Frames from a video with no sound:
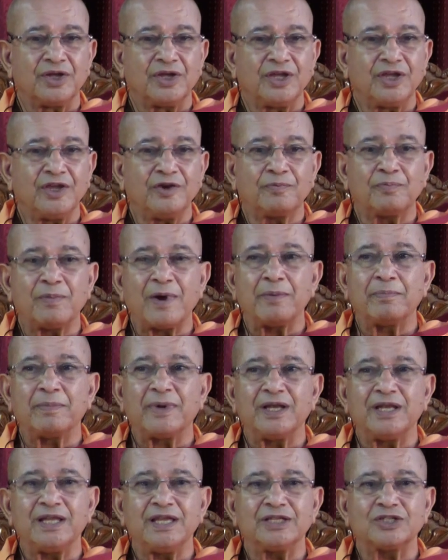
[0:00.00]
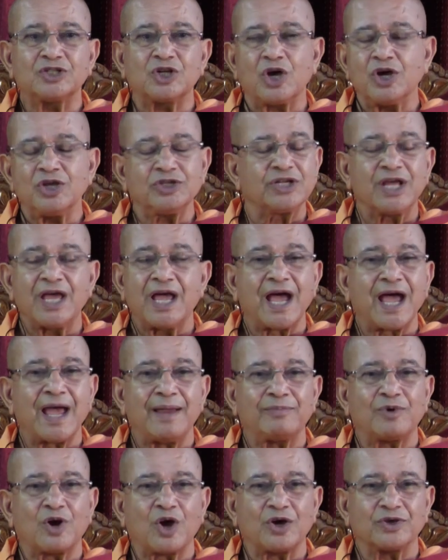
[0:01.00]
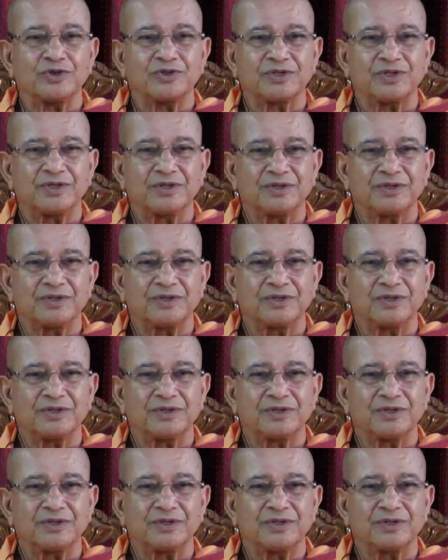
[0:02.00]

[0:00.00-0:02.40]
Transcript: If my money is lost, I am lost.